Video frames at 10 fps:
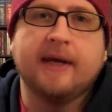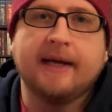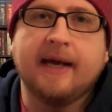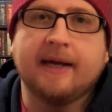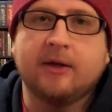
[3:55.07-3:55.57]
I
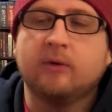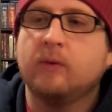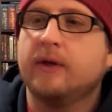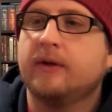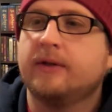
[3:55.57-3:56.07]
got at
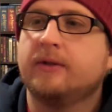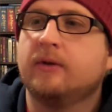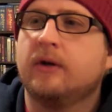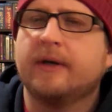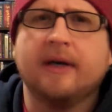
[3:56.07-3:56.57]
Goodwill not too
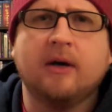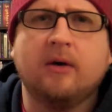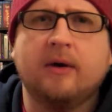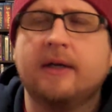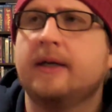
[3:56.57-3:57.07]
long
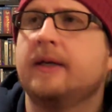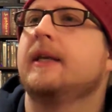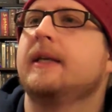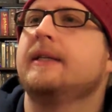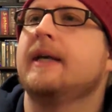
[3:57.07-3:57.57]
ago.
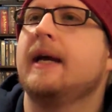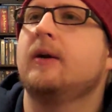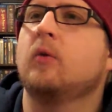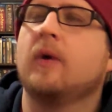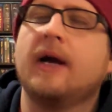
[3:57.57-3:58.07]

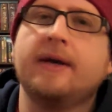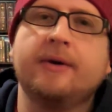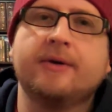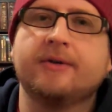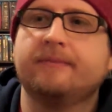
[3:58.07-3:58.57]
Dino
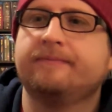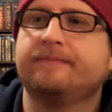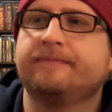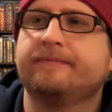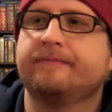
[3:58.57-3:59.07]
Riders.
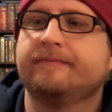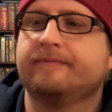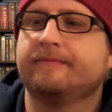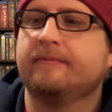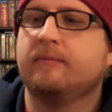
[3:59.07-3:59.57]

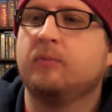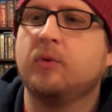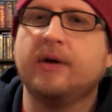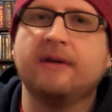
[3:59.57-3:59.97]
Pretty